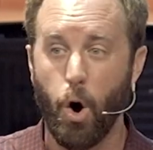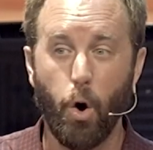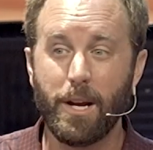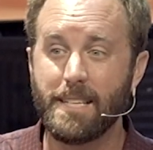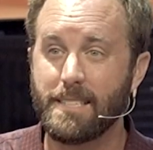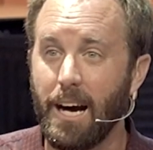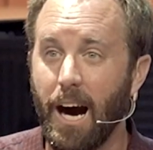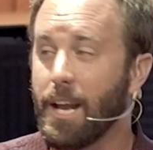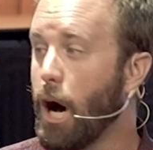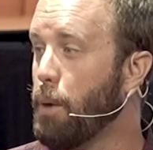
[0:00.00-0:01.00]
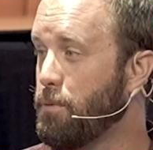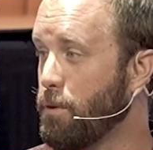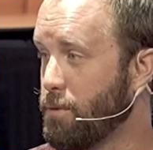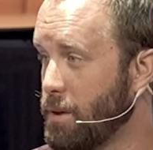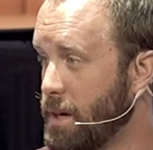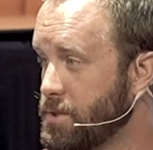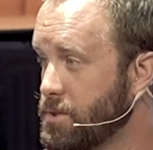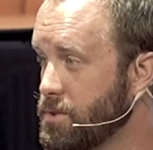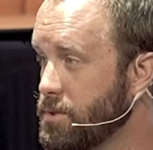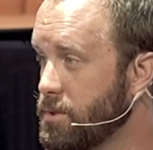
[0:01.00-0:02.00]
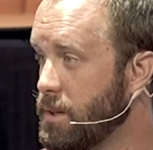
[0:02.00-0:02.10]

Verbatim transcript: or it is unhelpful for us.